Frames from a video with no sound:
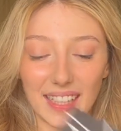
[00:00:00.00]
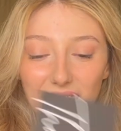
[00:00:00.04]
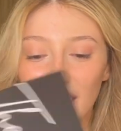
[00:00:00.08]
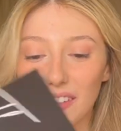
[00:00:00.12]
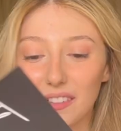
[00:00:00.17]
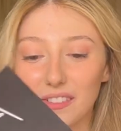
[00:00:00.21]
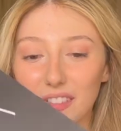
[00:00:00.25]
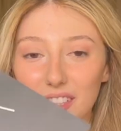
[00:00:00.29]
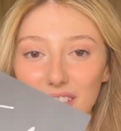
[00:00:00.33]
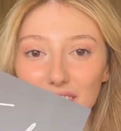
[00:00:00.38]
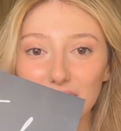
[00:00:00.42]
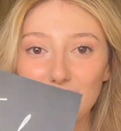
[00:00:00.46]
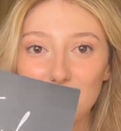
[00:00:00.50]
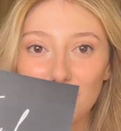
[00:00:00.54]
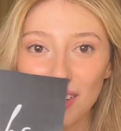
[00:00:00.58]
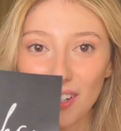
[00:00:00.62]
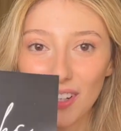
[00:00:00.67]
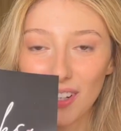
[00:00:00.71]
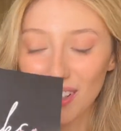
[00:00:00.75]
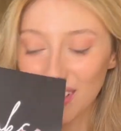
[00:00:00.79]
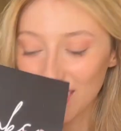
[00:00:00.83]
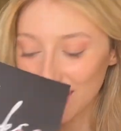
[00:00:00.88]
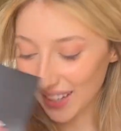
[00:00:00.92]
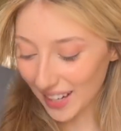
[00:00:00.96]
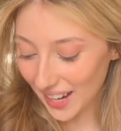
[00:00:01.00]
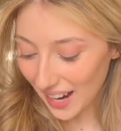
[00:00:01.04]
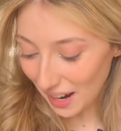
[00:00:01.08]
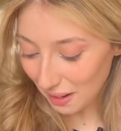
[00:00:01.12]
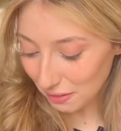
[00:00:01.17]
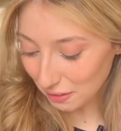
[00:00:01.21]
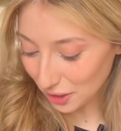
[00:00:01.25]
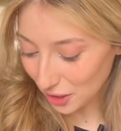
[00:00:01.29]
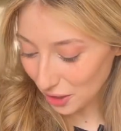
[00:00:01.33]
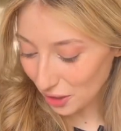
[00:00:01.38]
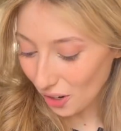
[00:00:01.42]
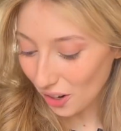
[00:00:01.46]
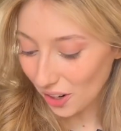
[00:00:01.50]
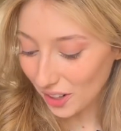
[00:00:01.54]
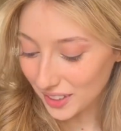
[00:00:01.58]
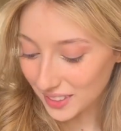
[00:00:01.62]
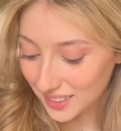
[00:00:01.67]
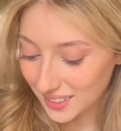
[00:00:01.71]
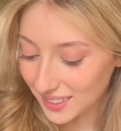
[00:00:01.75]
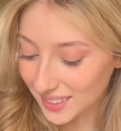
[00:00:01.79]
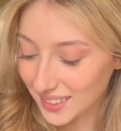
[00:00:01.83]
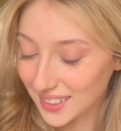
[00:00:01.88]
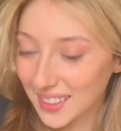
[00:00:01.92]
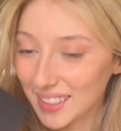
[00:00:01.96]
First of all, they have a
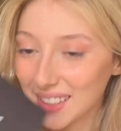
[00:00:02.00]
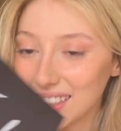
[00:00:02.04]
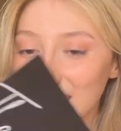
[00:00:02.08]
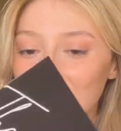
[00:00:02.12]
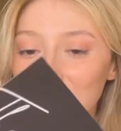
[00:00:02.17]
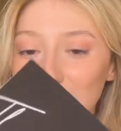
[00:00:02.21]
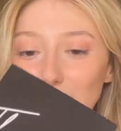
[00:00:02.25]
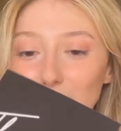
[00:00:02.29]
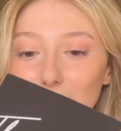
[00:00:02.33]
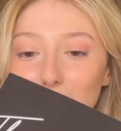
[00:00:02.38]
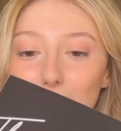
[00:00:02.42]
card in each of the